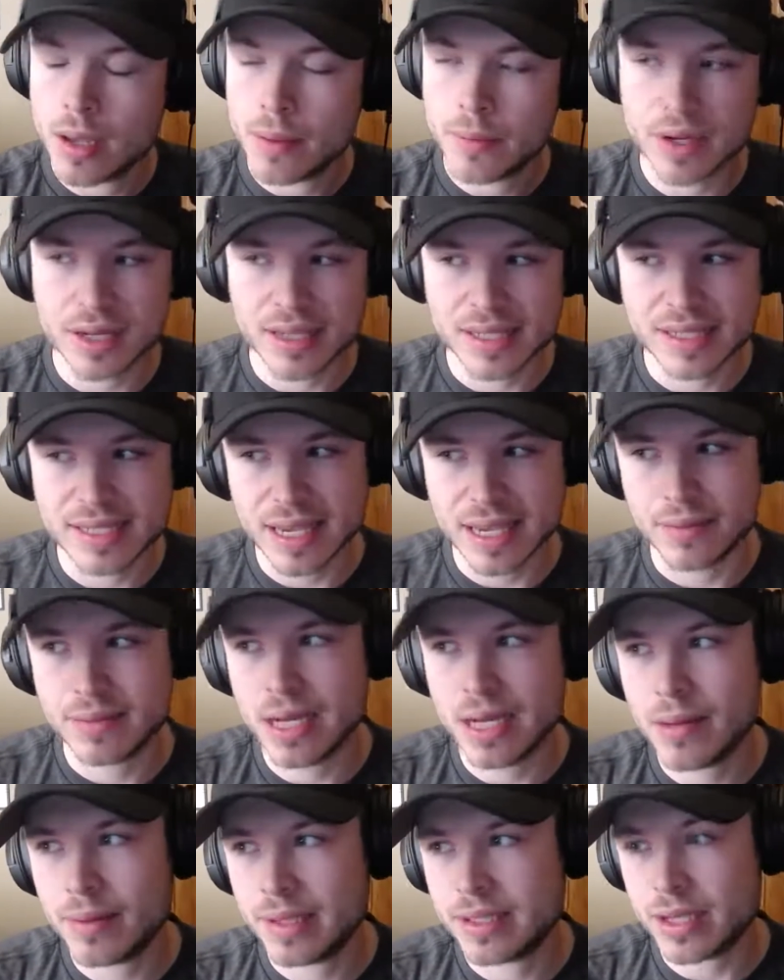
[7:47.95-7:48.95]
But at the same
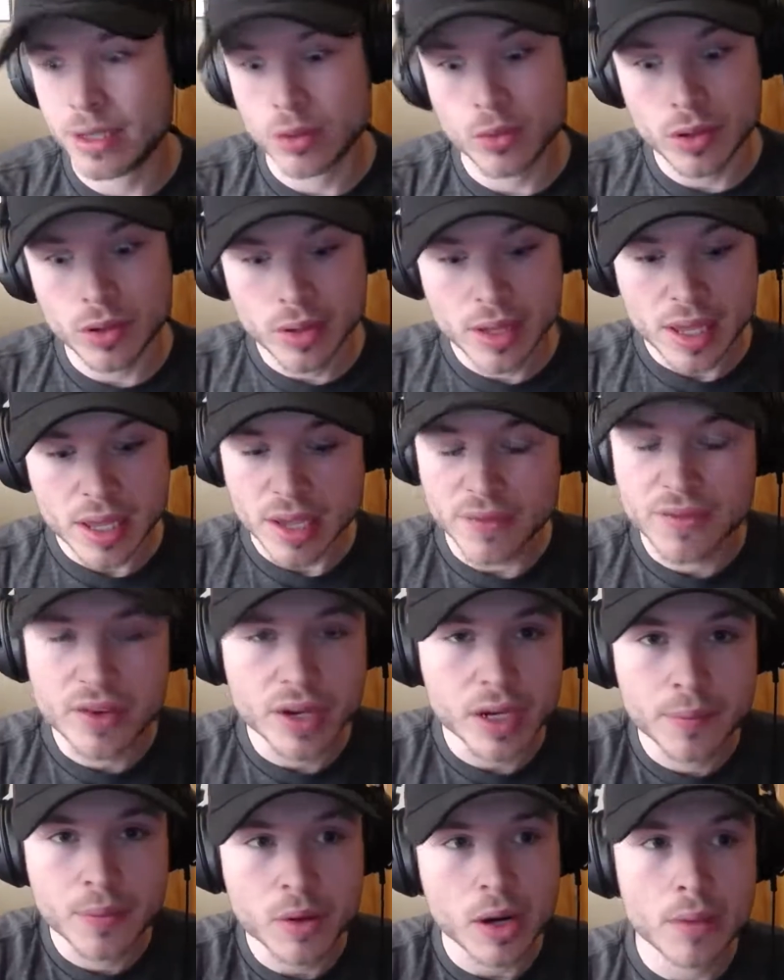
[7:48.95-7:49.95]
time, it's like, well, if you
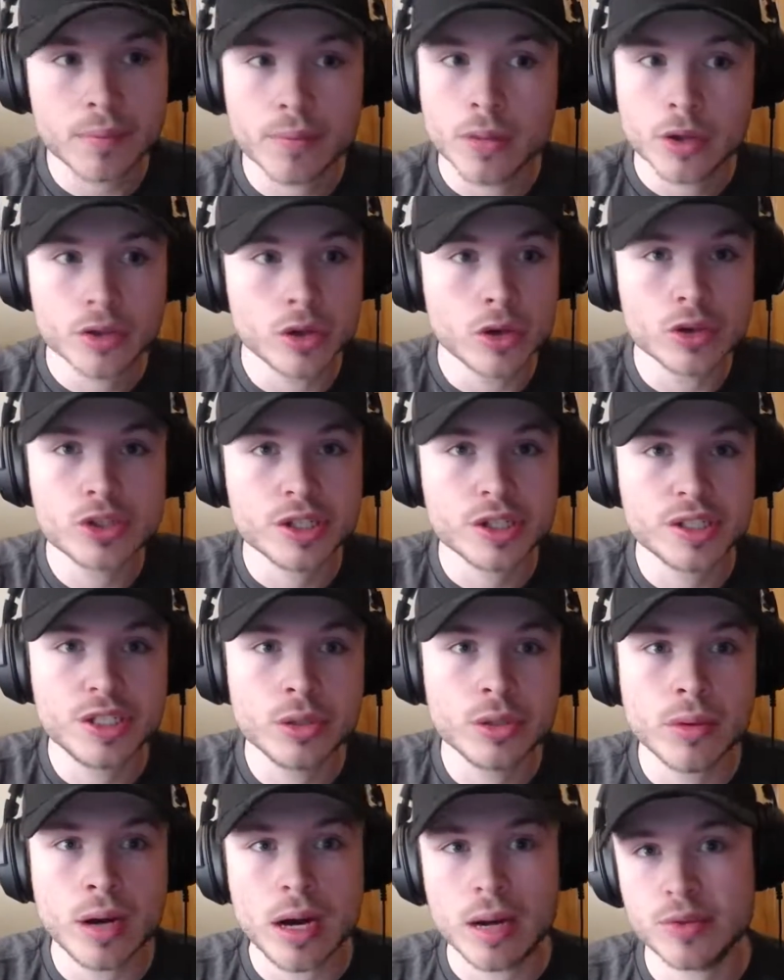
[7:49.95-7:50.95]
got a problem, those are your
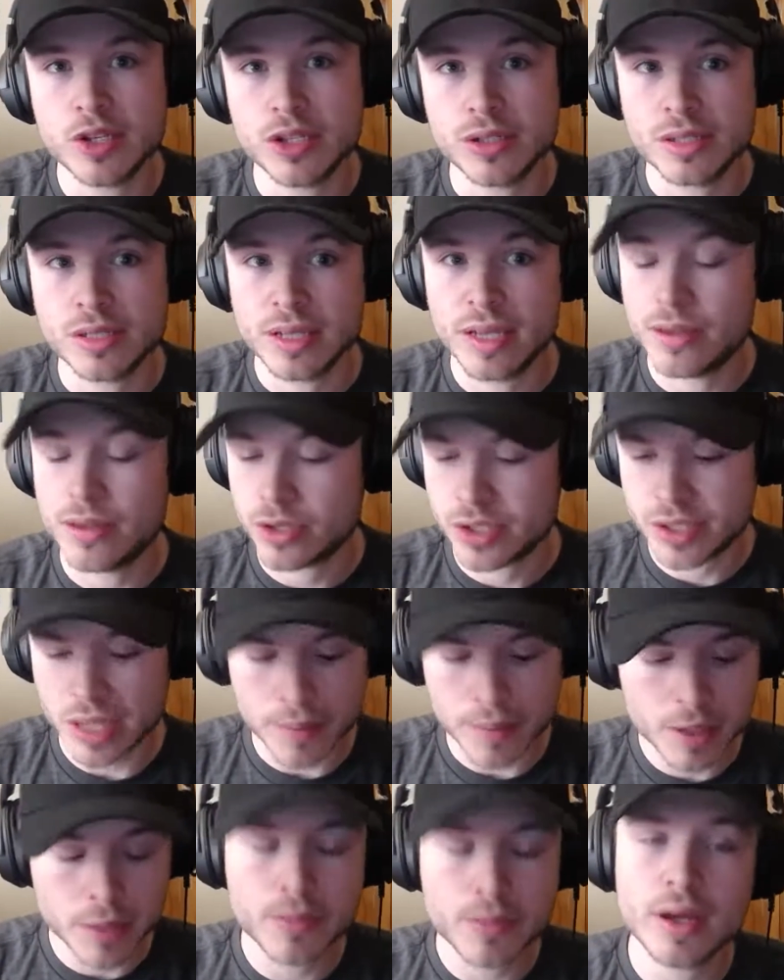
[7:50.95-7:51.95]
two options. Either
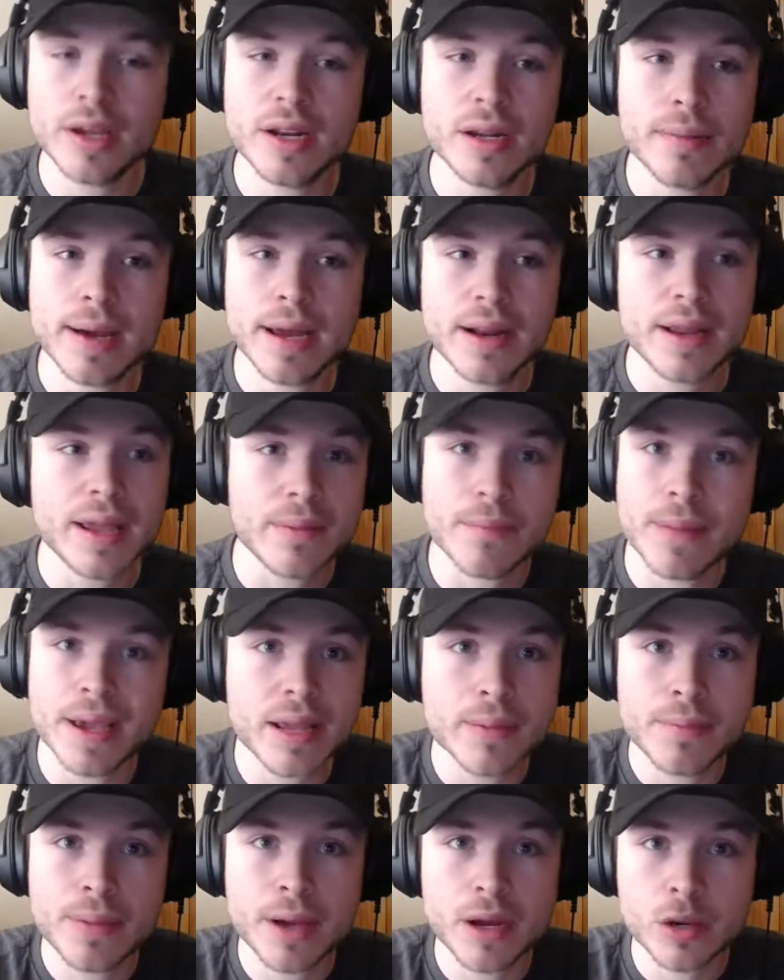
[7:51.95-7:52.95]
stop complaining about it and
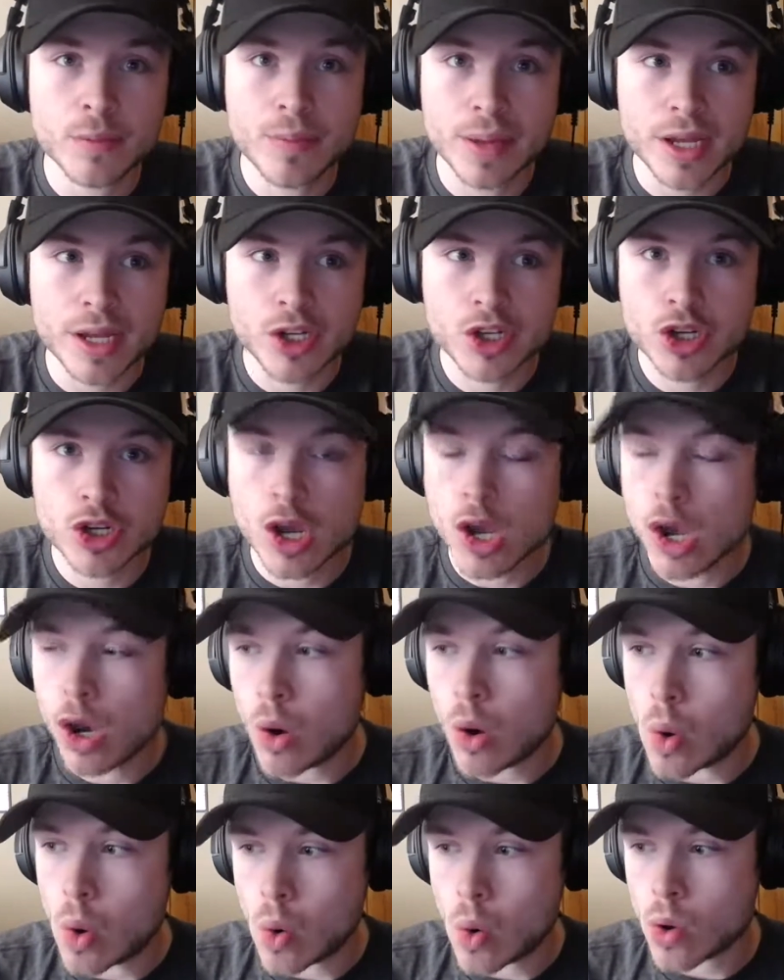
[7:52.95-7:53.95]
make a better pitch,
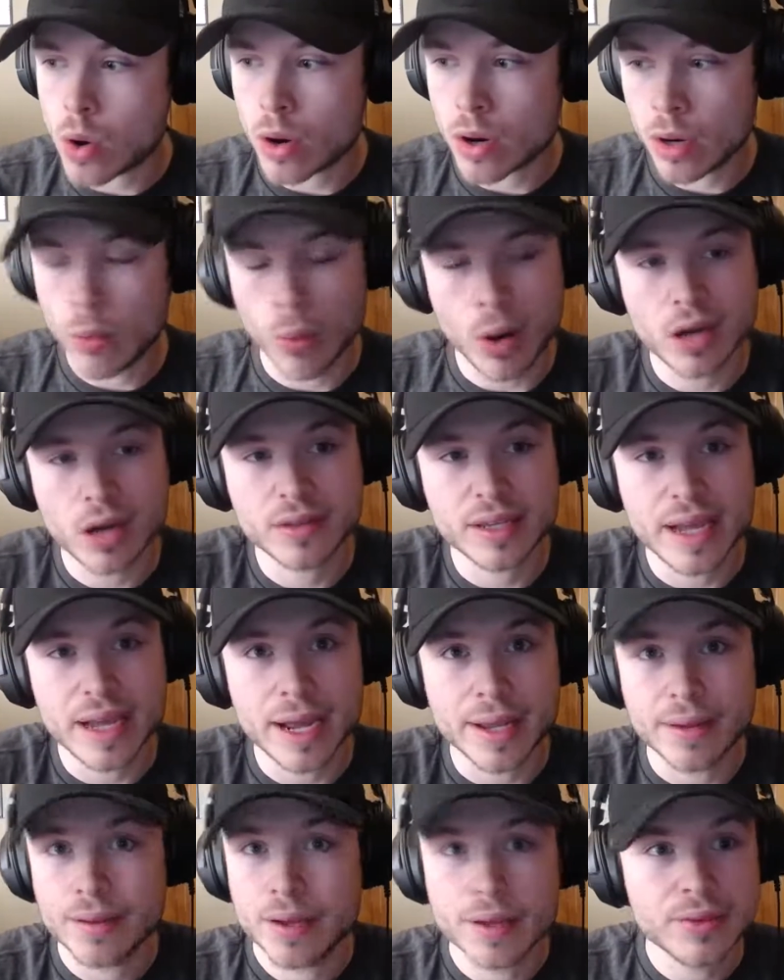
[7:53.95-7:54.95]
or walk the
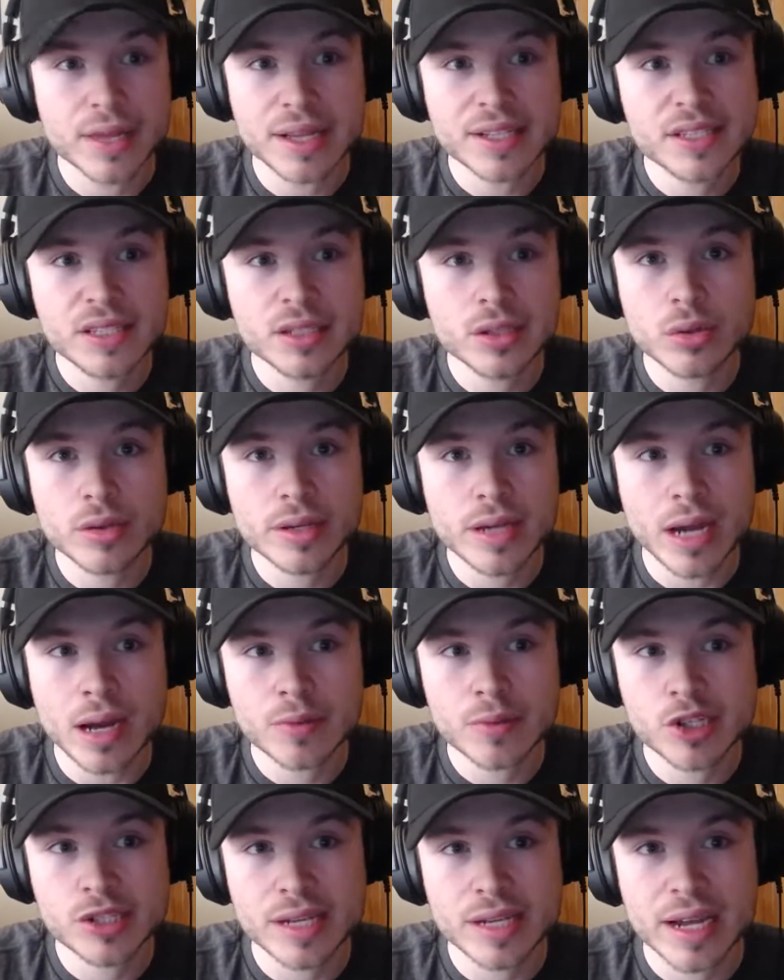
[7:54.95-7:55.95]
guy. That's the only
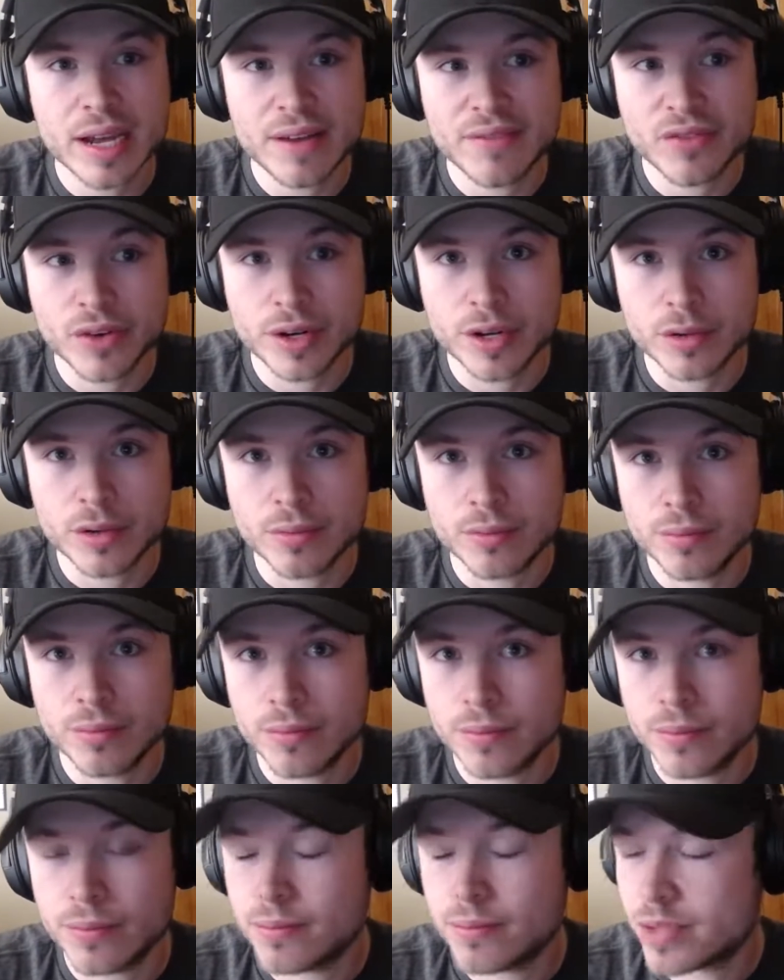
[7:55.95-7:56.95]
options I have for you.
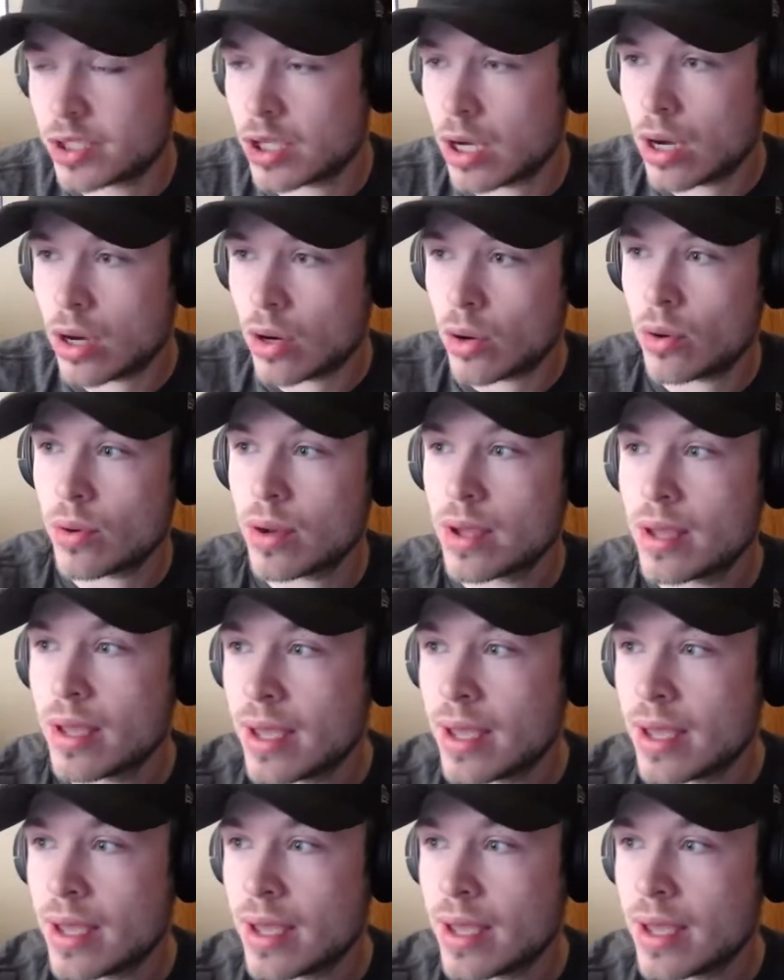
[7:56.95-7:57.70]
So